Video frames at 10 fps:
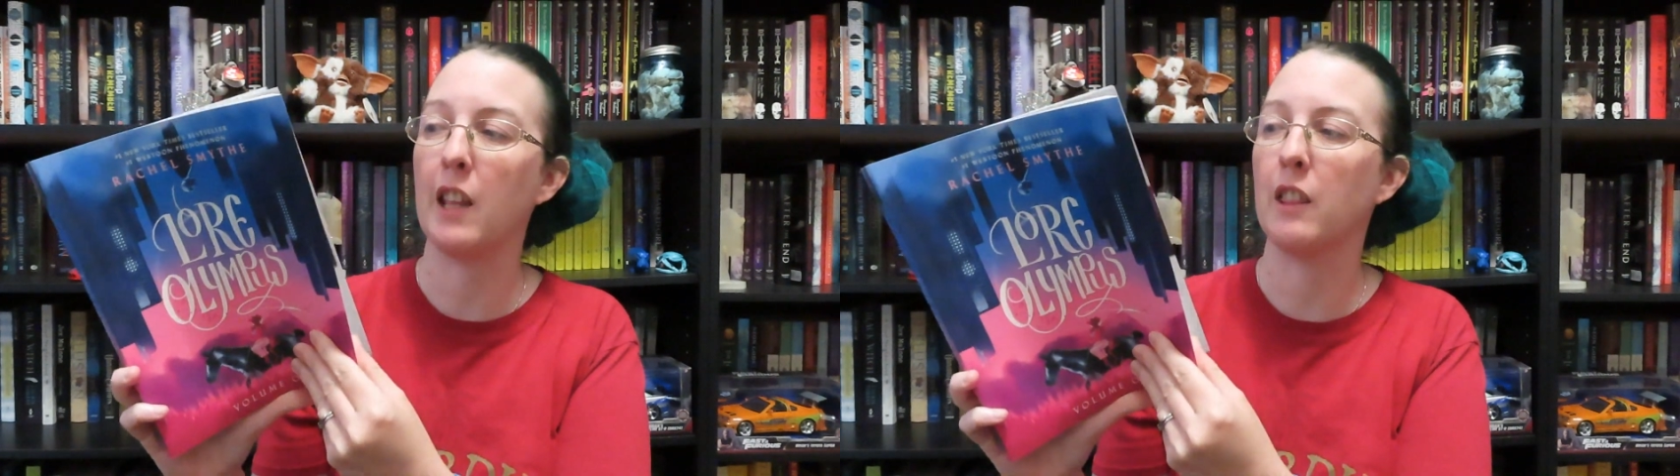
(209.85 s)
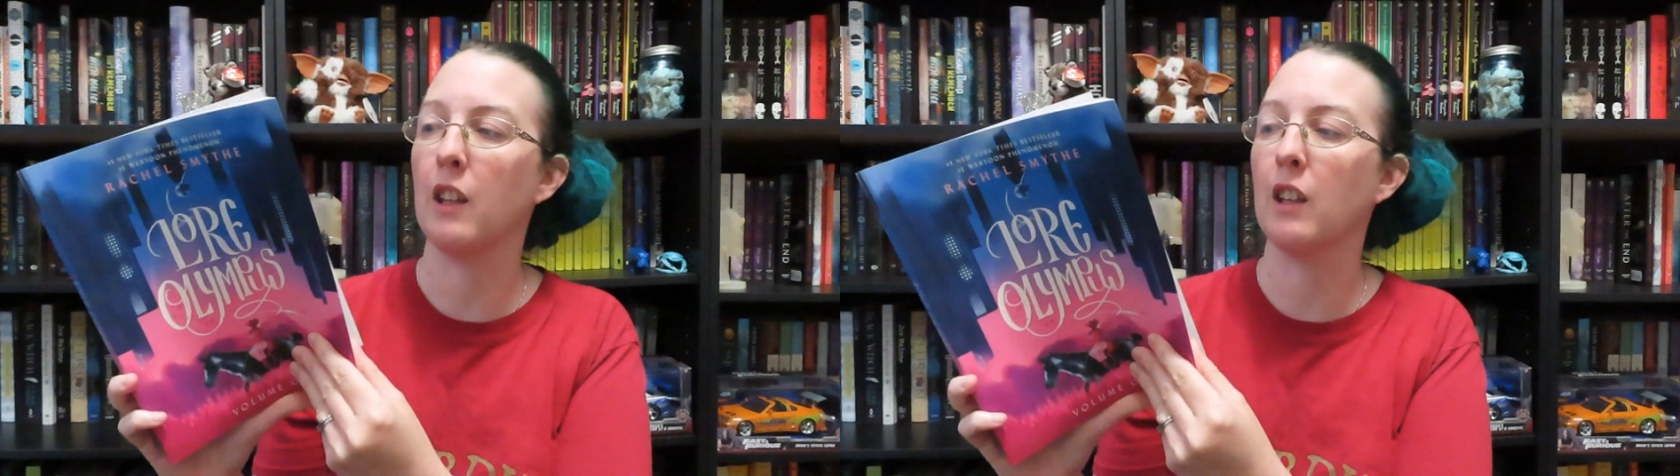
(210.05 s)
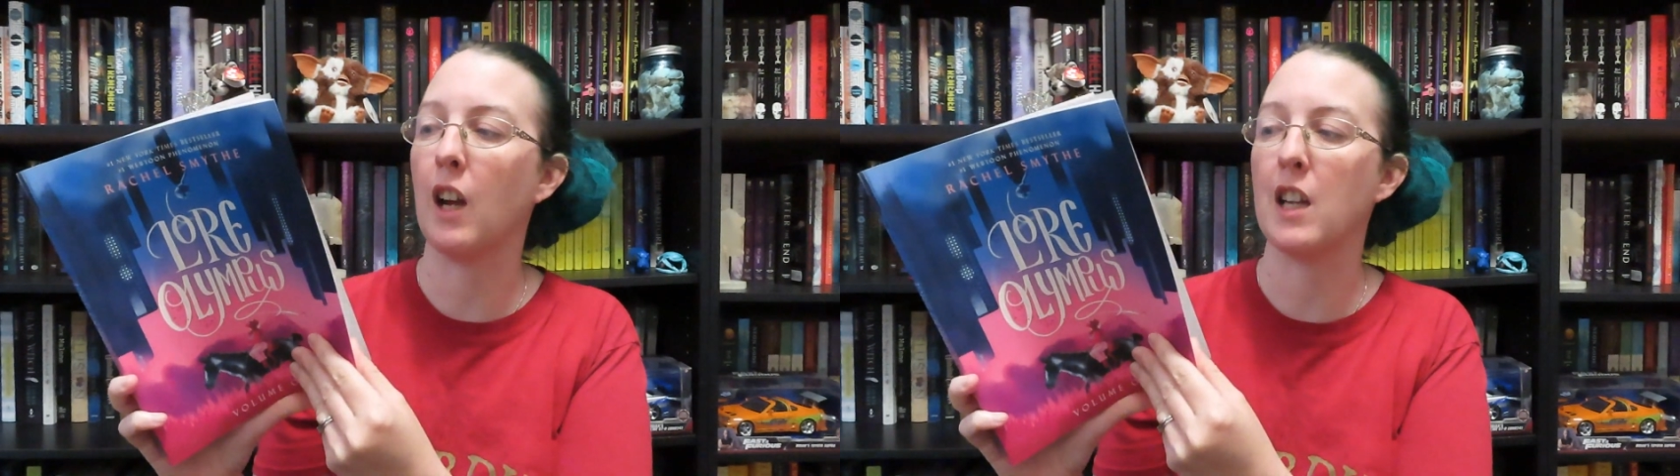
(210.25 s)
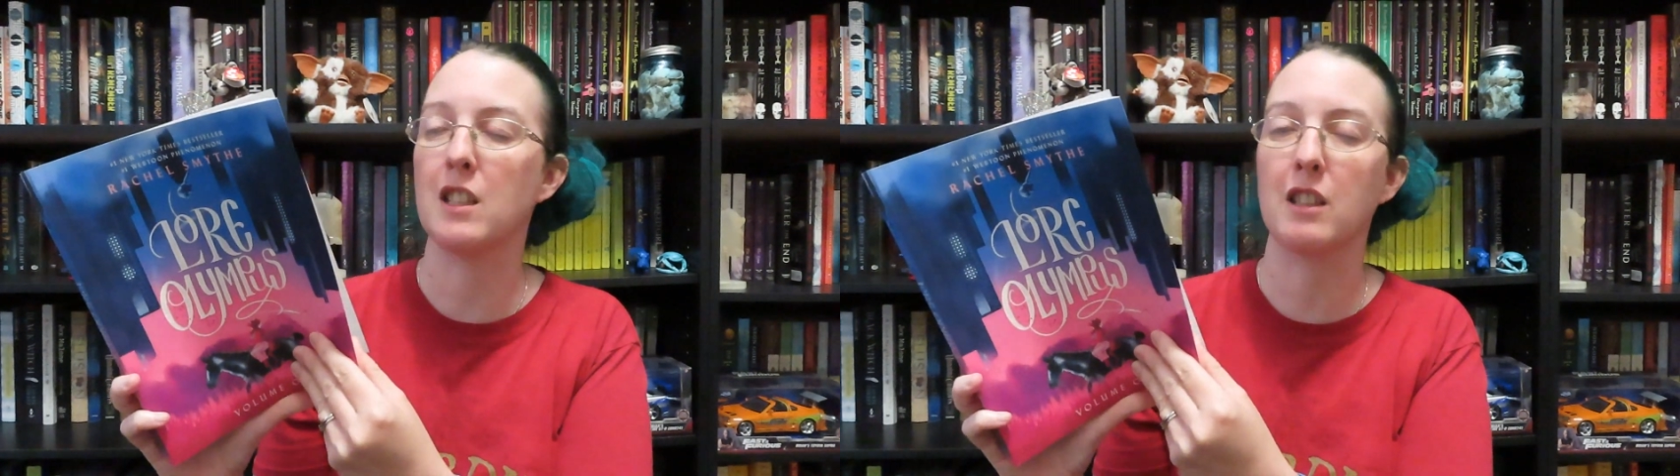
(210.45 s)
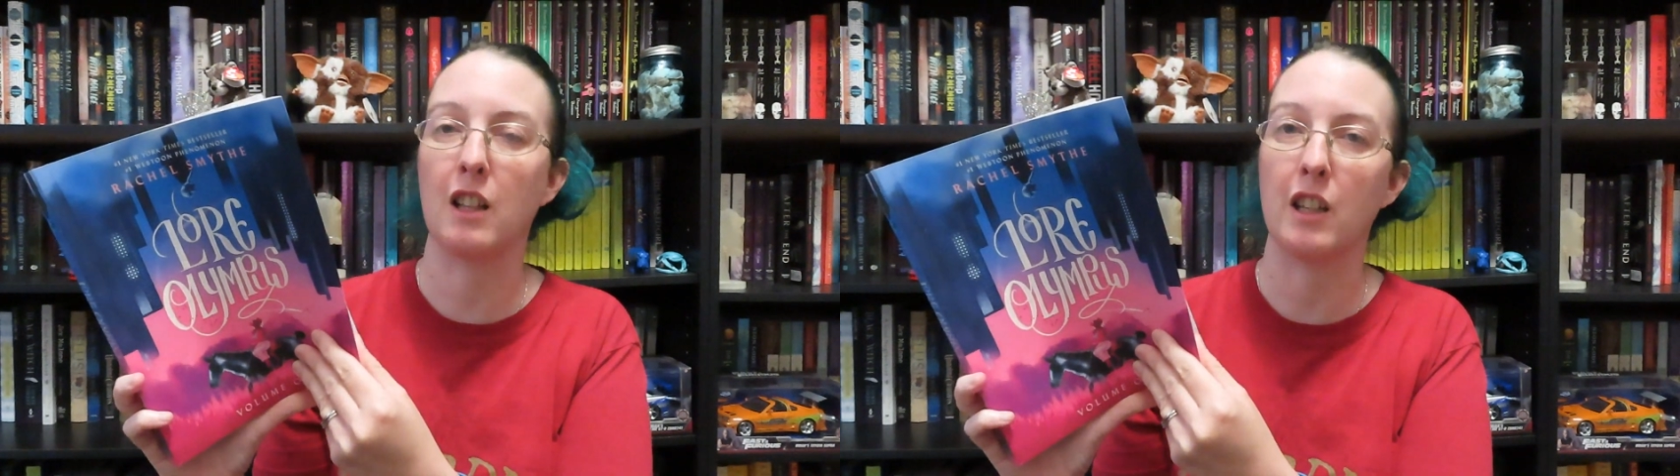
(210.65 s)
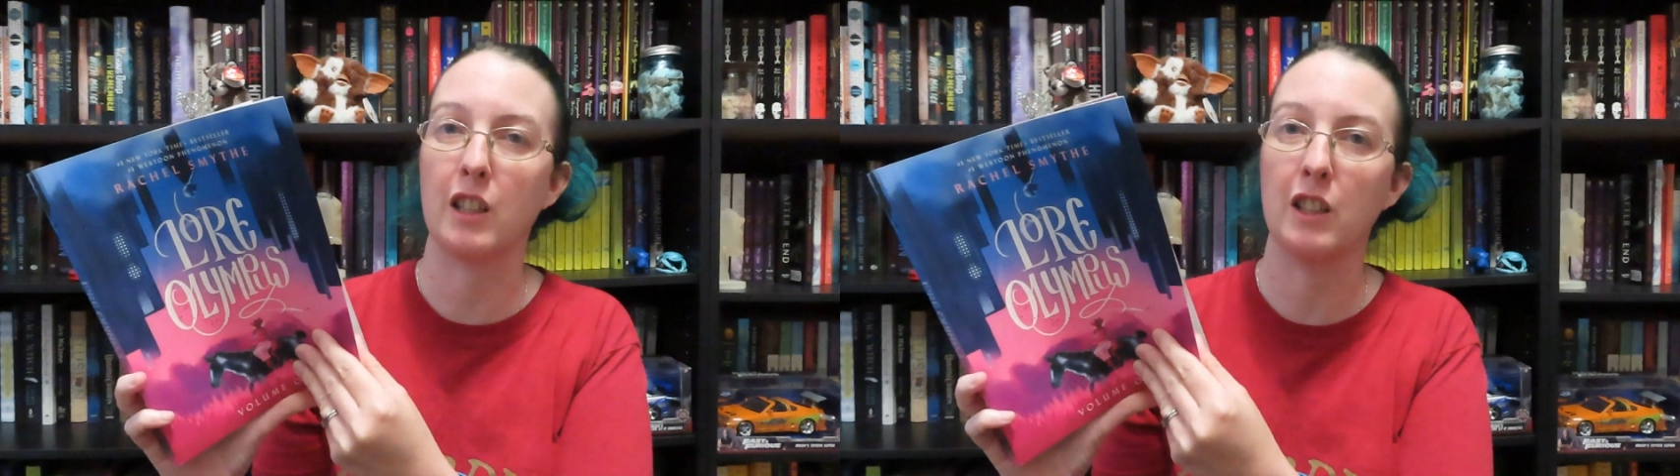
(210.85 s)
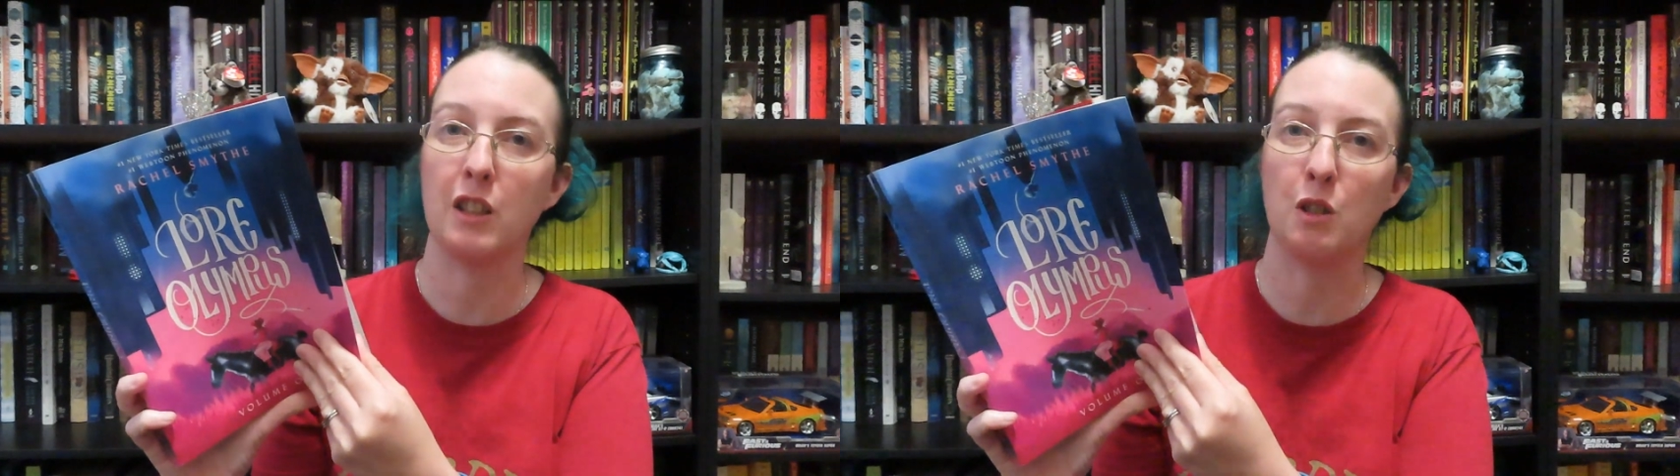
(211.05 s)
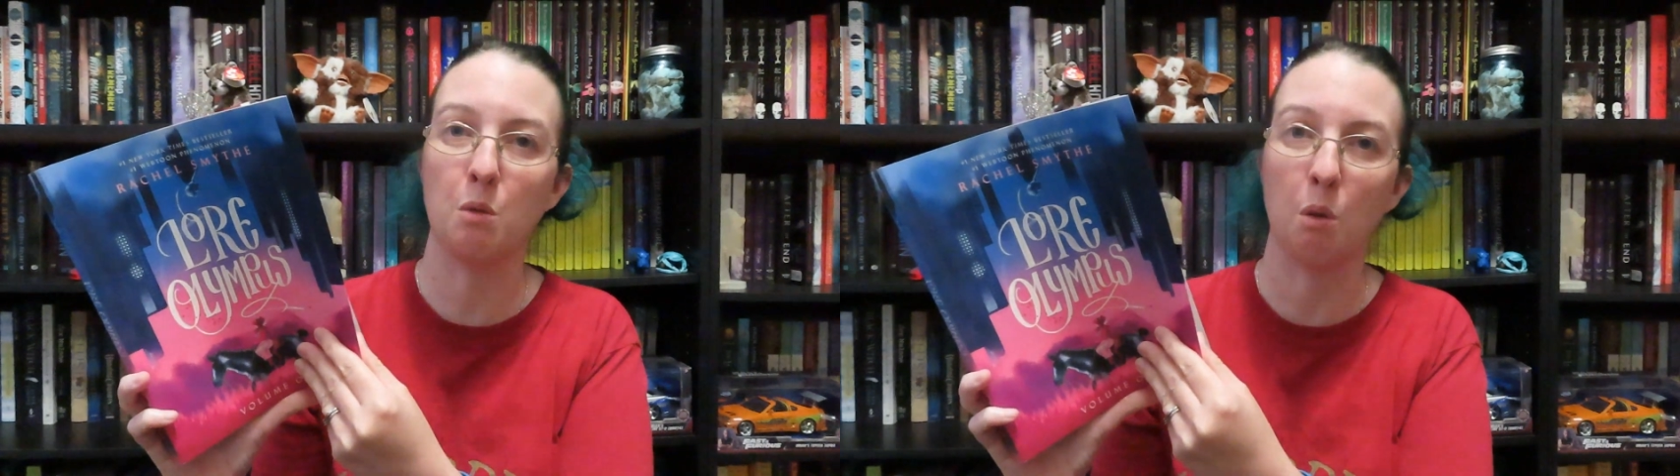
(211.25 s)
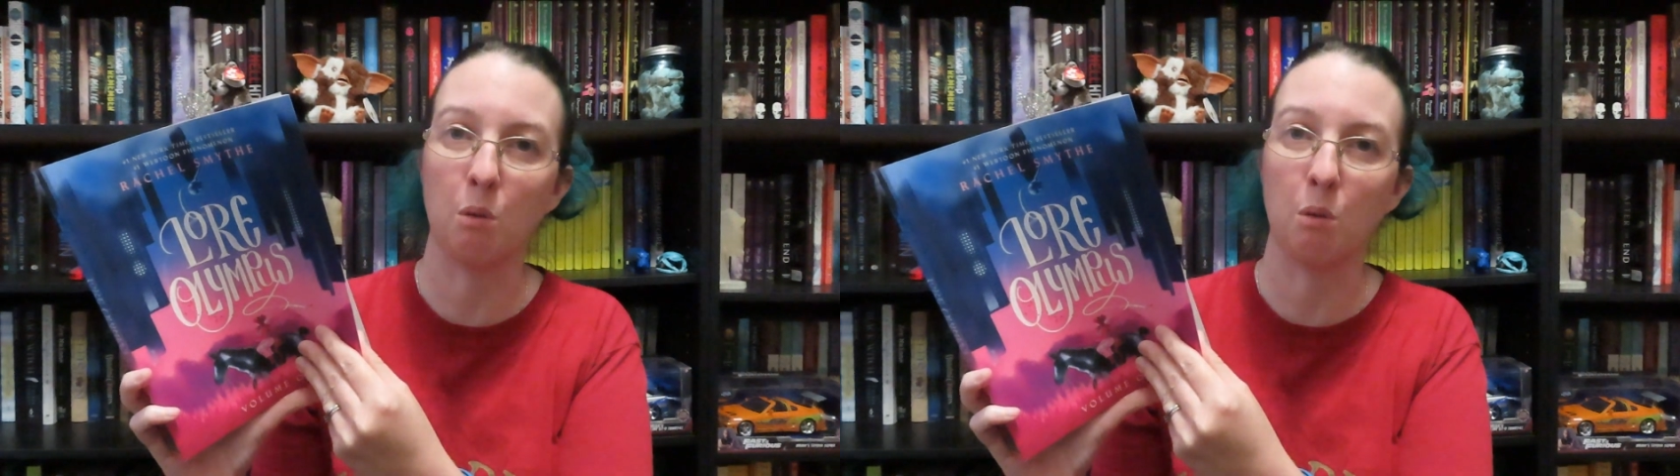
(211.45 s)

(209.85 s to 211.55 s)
I think I slotted to